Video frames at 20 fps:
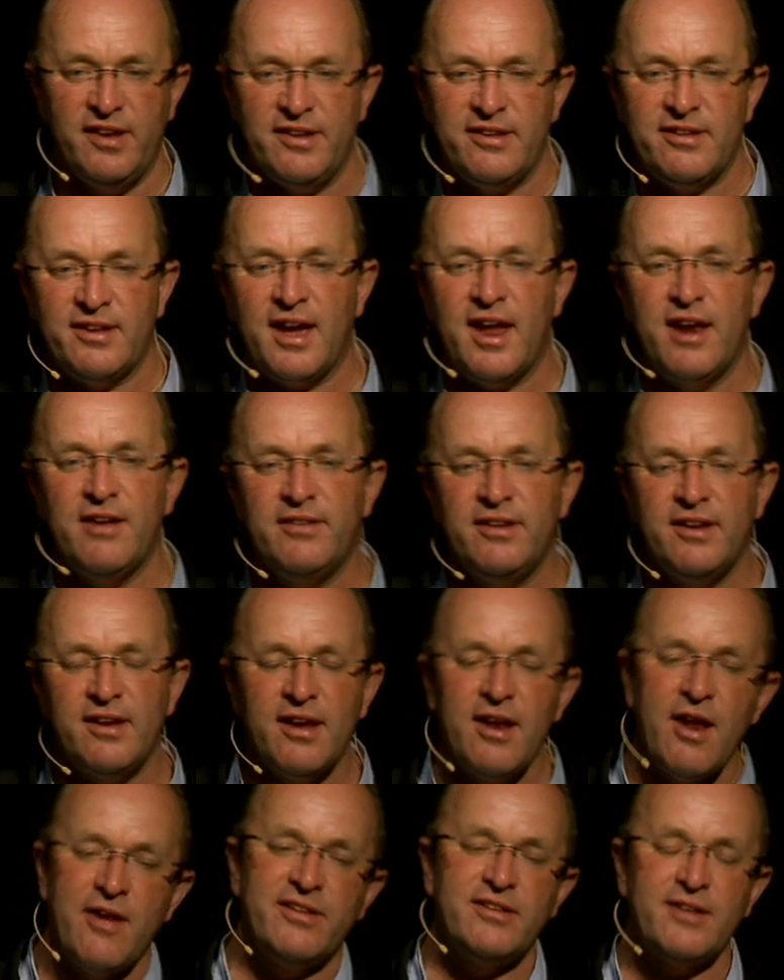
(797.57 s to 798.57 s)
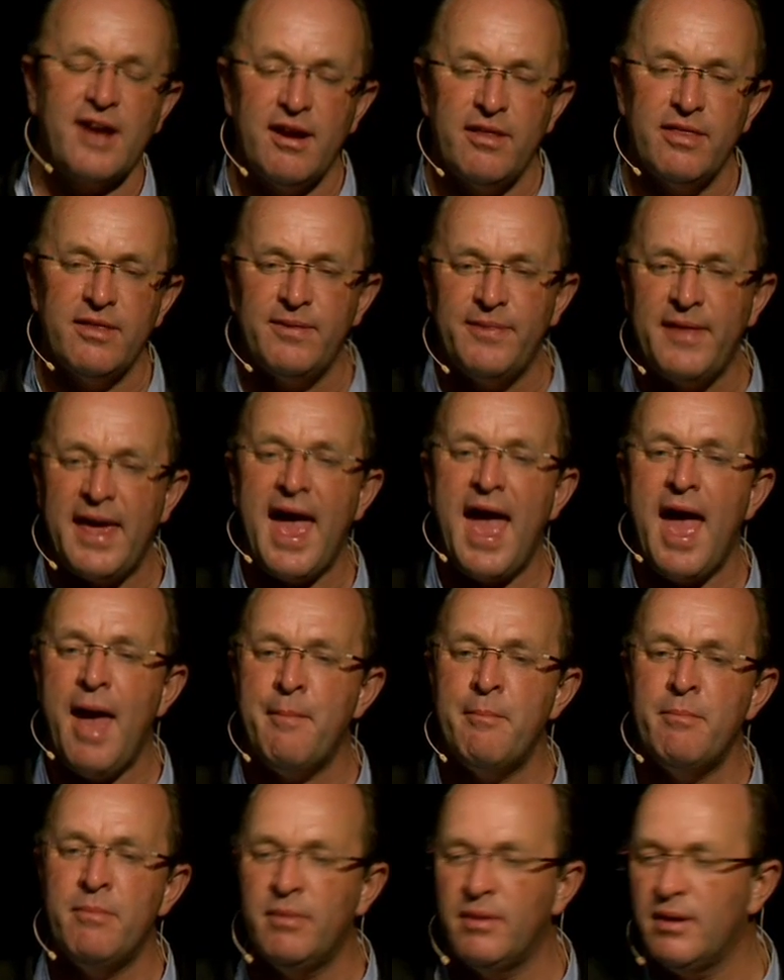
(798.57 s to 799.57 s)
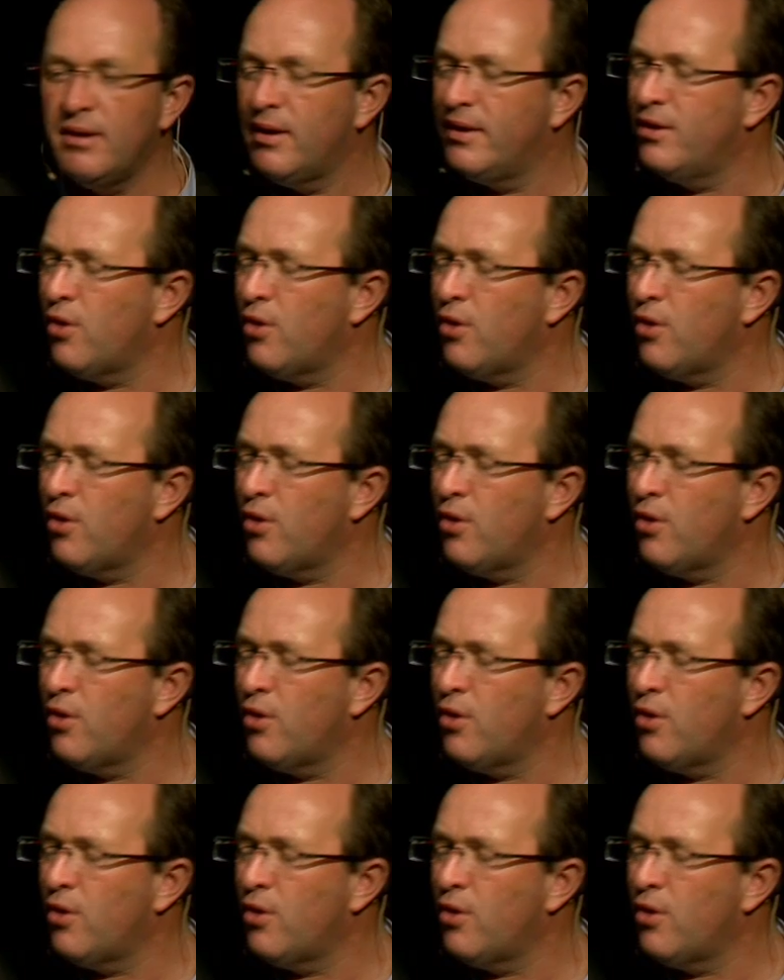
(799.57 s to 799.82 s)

It's the kind of, you know, it's the kind of the, the M,